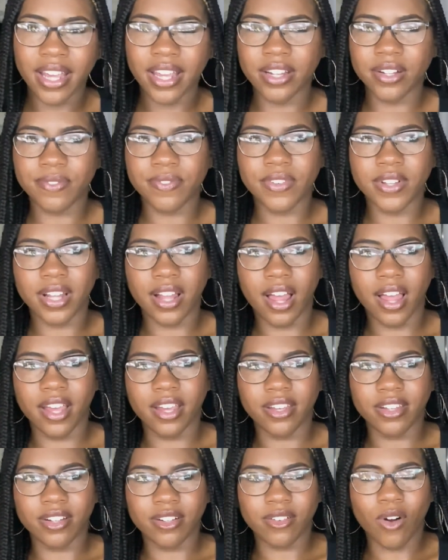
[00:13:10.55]
and you feel
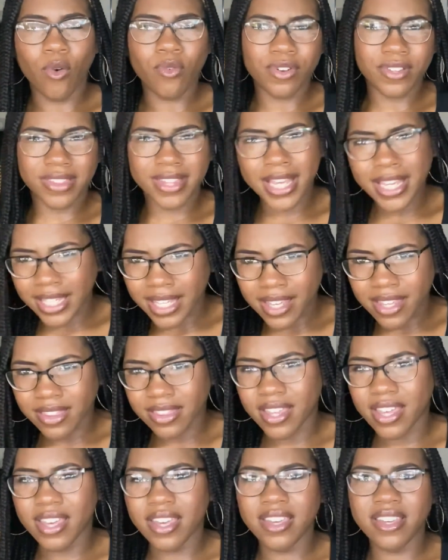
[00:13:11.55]
like you're overthinking
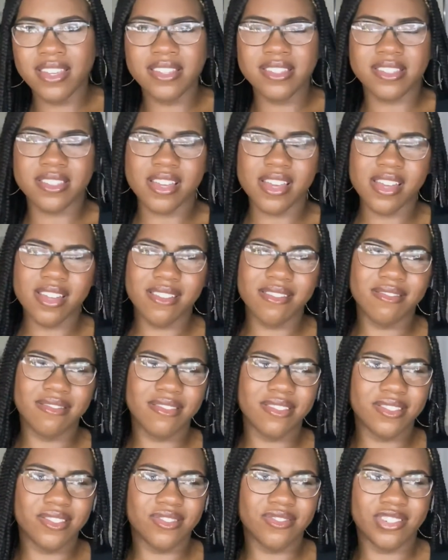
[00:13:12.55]
things,
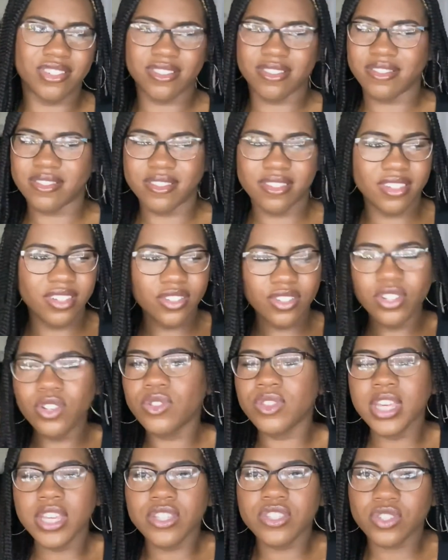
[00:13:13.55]
and just you
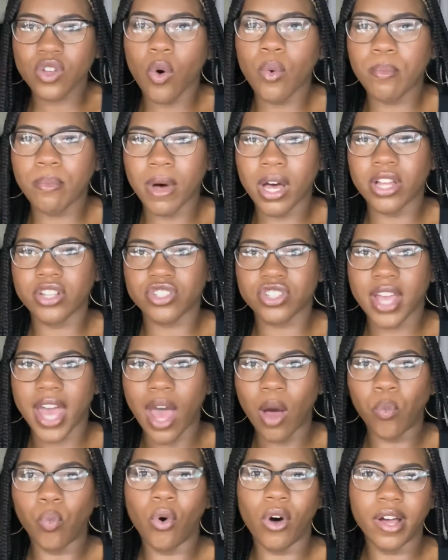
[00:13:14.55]
think so much
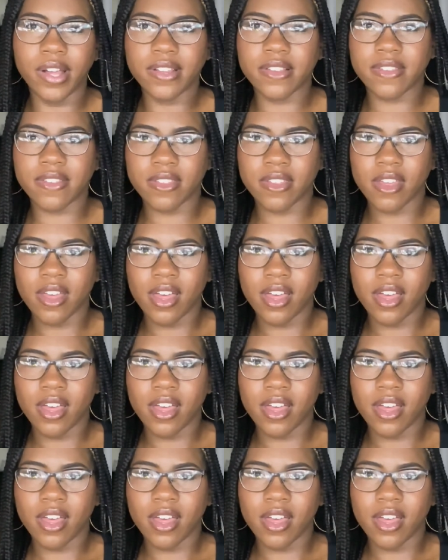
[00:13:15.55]
at once